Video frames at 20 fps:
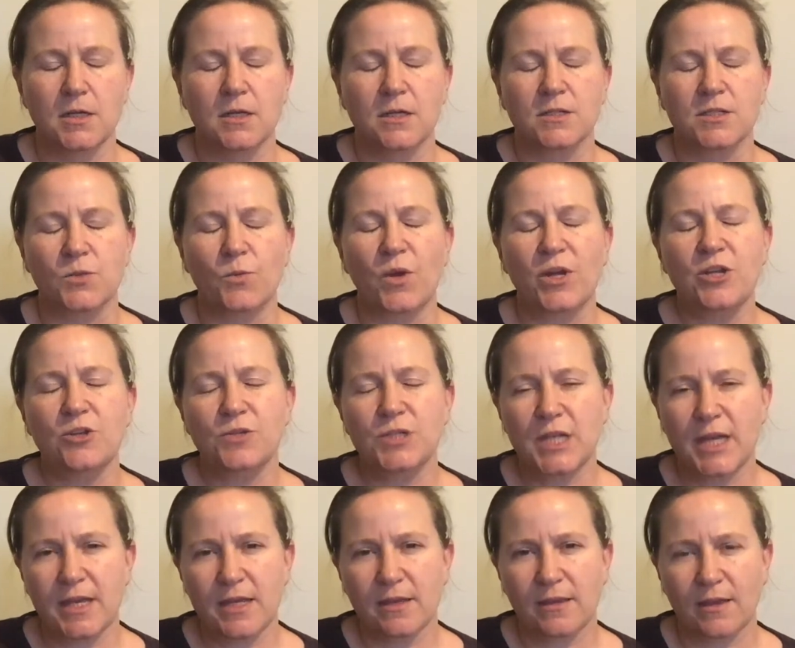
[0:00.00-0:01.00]
So when you
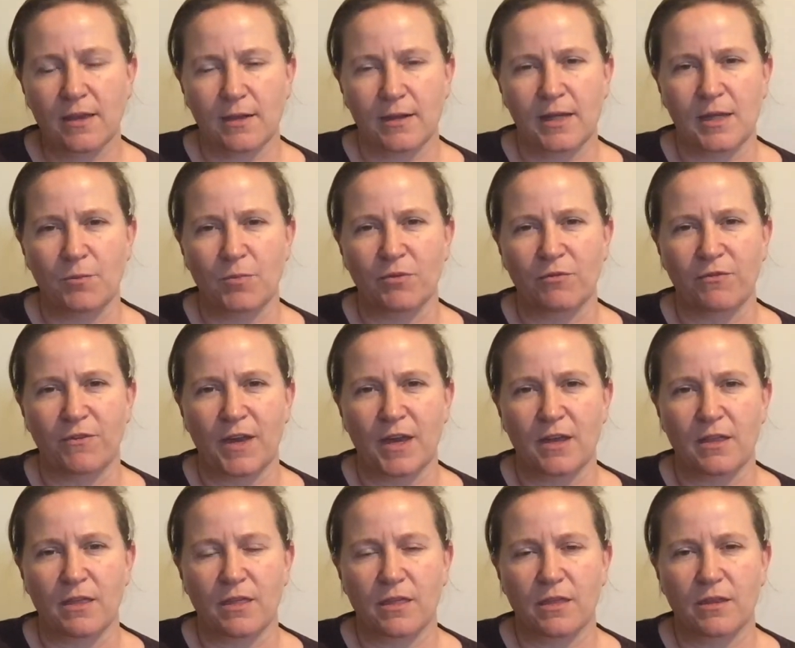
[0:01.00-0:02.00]
take that leap of
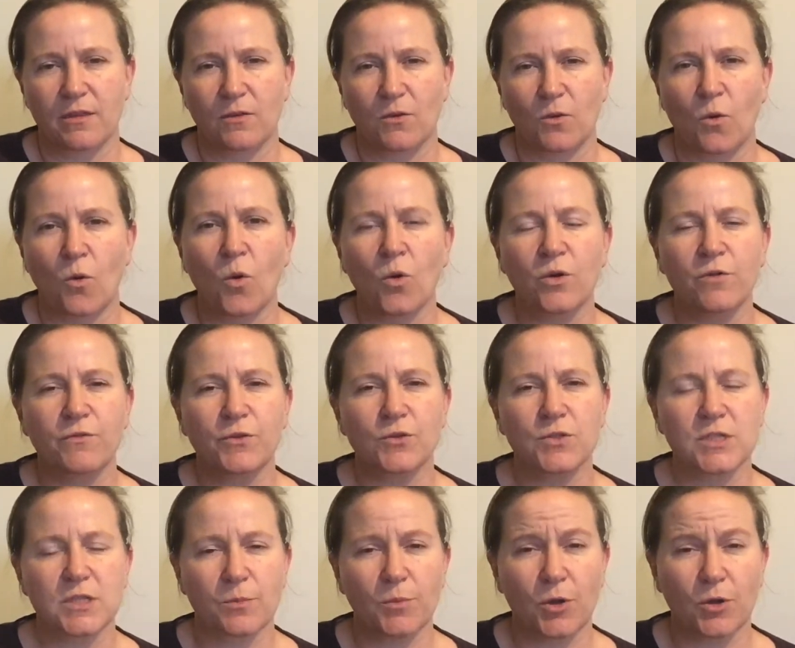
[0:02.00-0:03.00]
faith, all of your
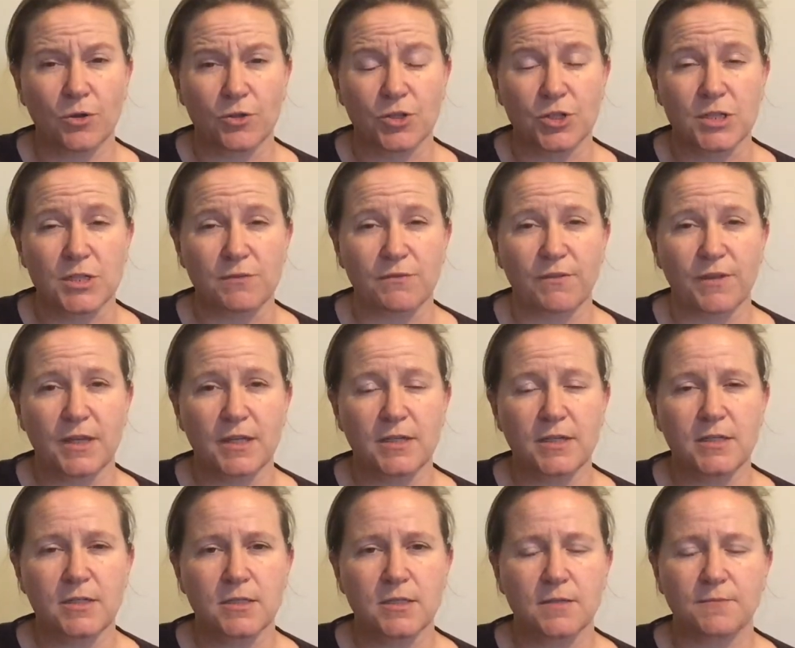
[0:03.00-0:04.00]
subconscious
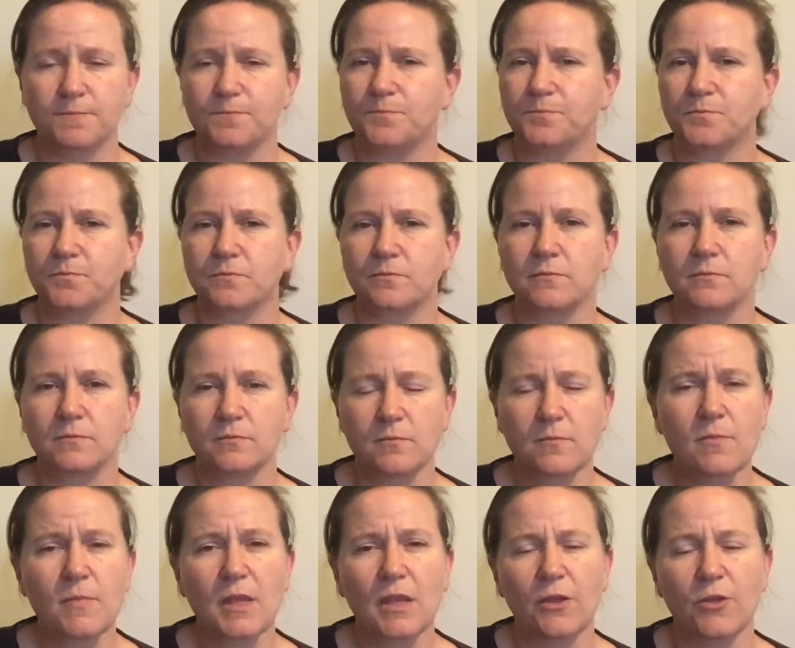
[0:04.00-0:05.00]
fears,
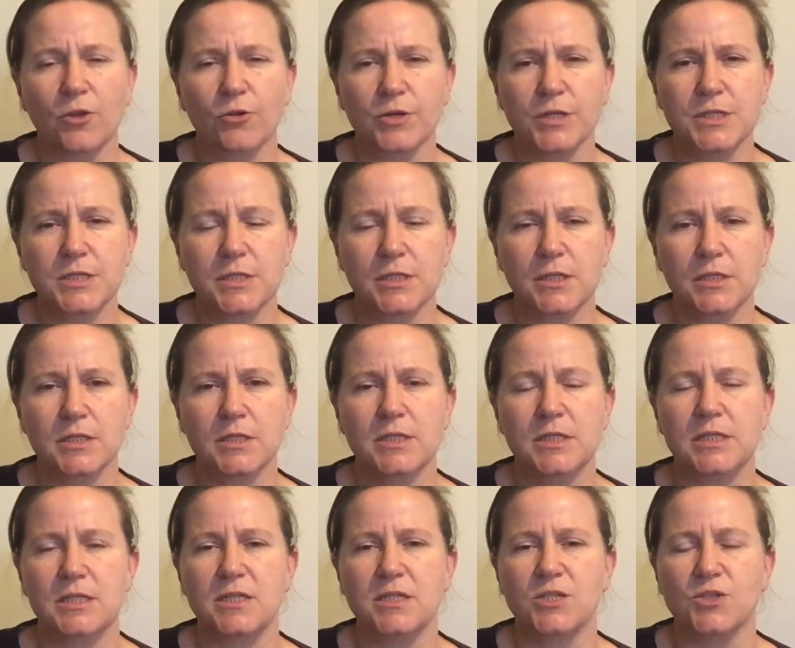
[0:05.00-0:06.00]
your
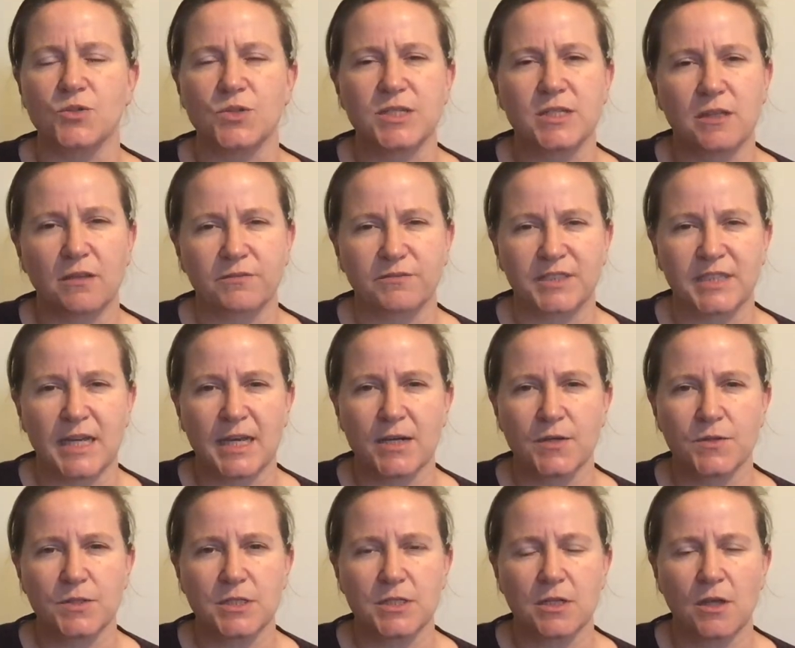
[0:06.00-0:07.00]
uncertainties, your
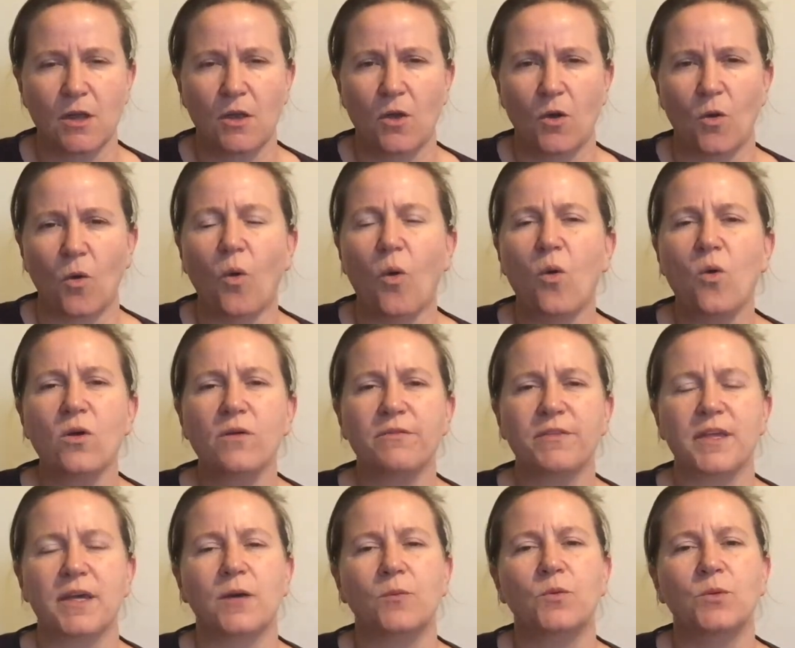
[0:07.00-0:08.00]
self-doubts, all of
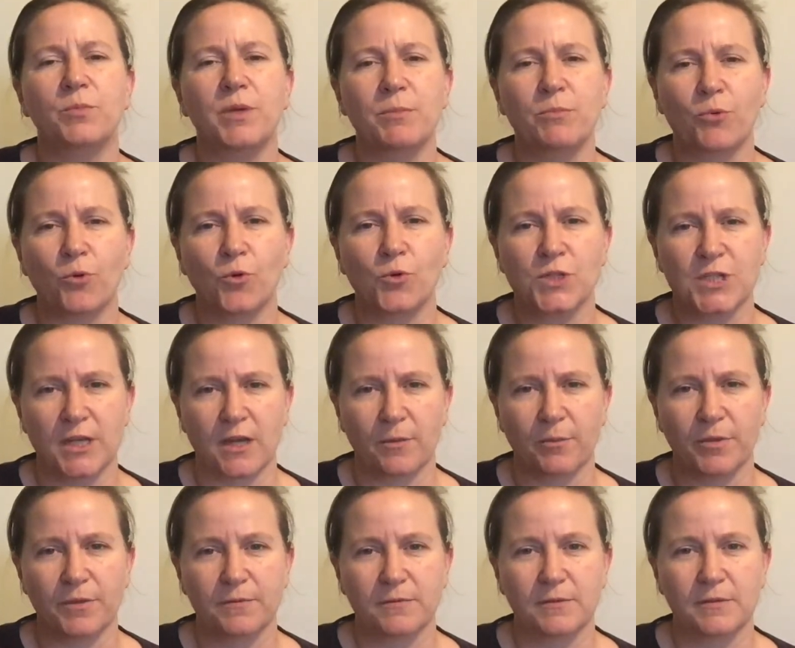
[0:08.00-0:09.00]
that will be brought up.